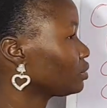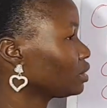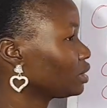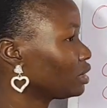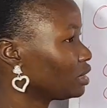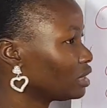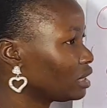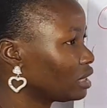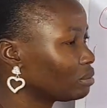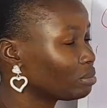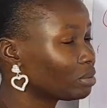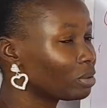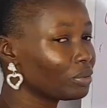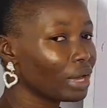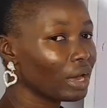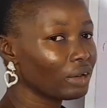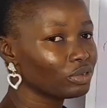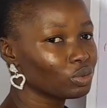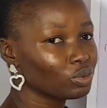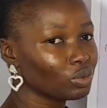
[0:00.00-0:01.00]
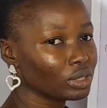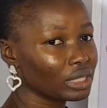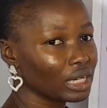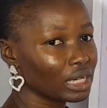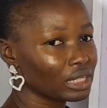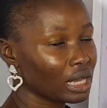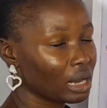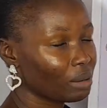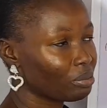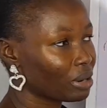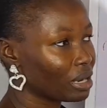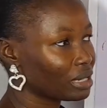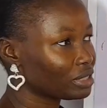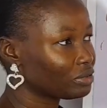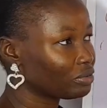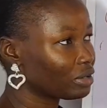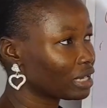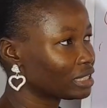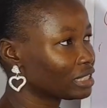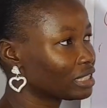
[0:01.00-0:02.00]
Yeah, but we have to get our
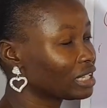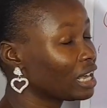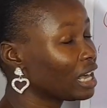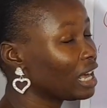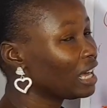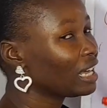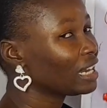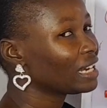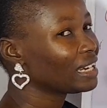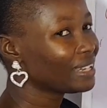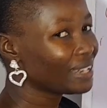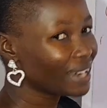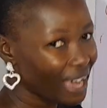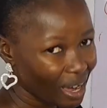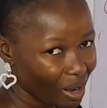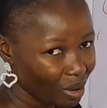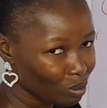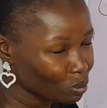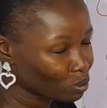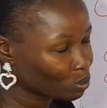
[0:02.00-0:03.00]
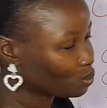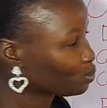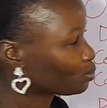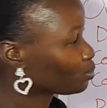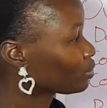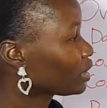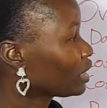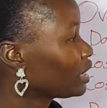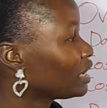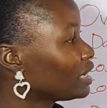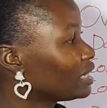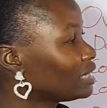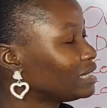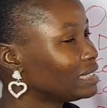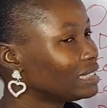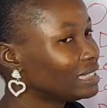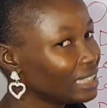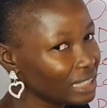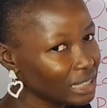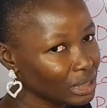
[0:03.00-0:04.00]
pricing right. Now,
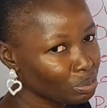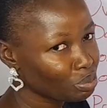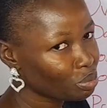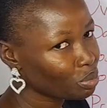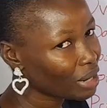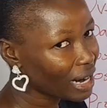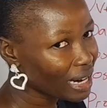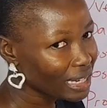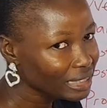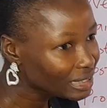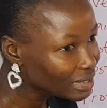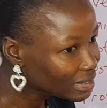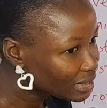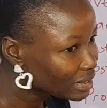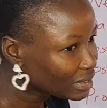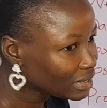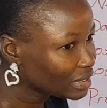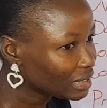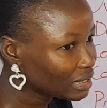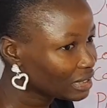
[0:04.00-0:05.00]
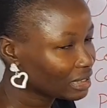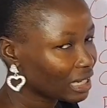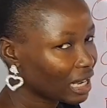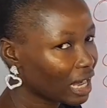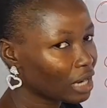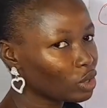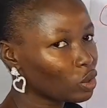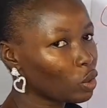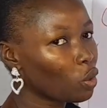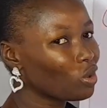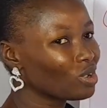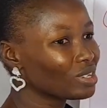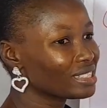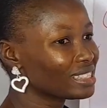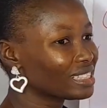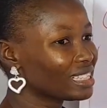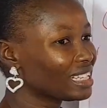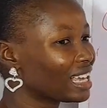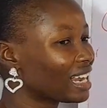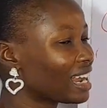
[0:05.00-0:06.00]
this pricing and
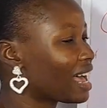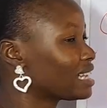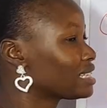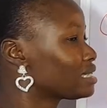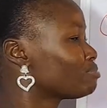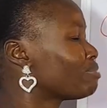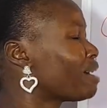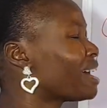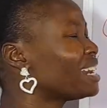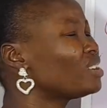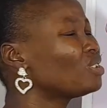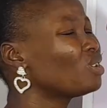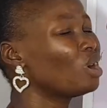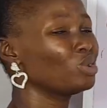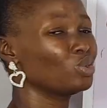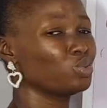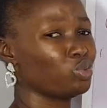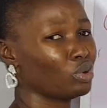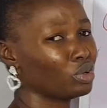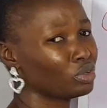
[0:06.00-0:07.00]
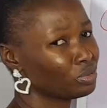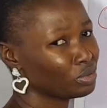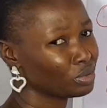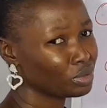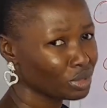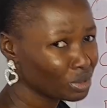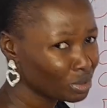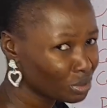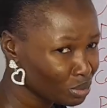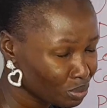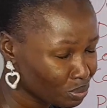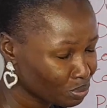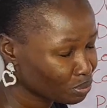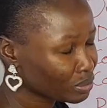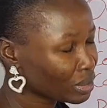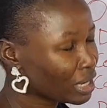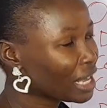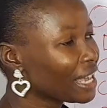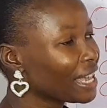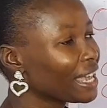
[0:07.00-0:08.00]
costing class might not work for you
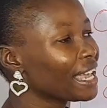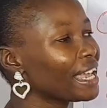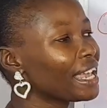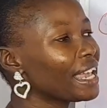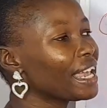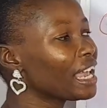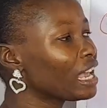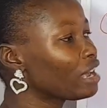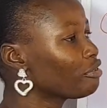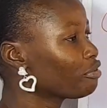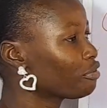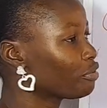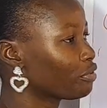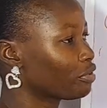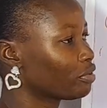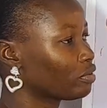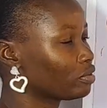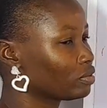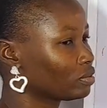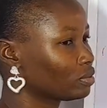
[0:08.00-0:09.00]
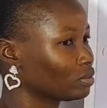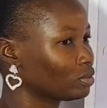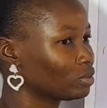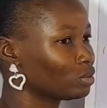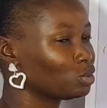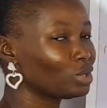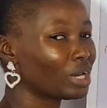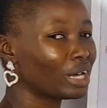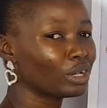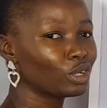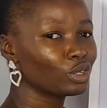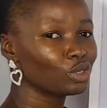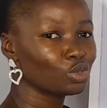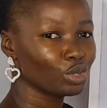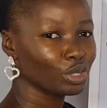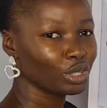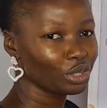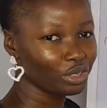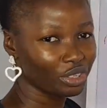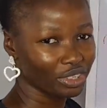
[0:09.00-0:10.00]
if you are not
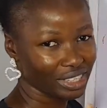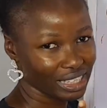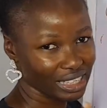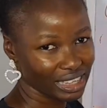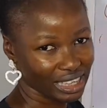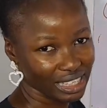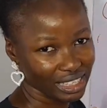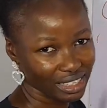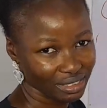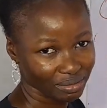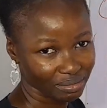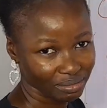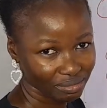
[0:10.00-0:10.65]
sewing correctly.